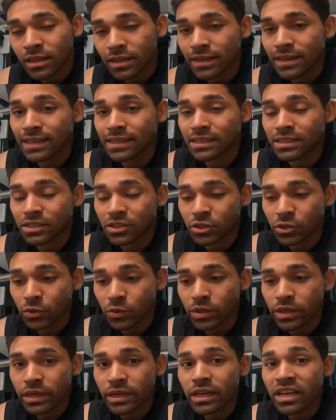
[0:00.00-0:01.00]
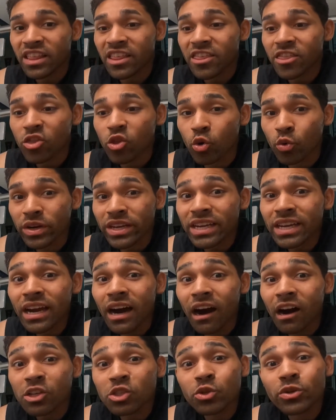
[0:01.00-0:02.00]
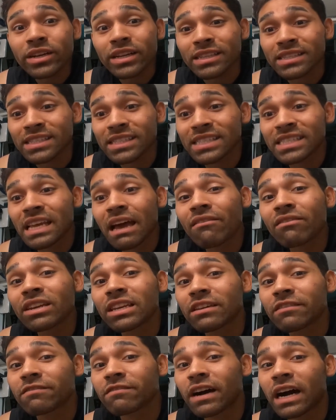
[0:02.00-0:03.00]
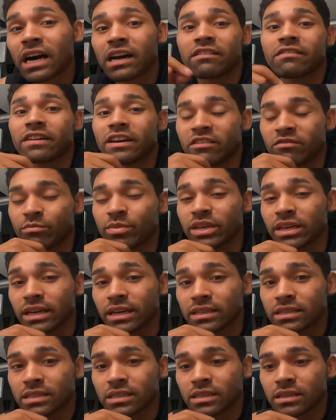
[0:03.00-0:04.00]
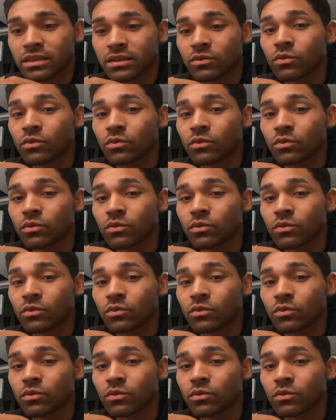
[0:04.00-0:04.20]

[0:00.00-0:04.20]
it's shooting 375 FPS,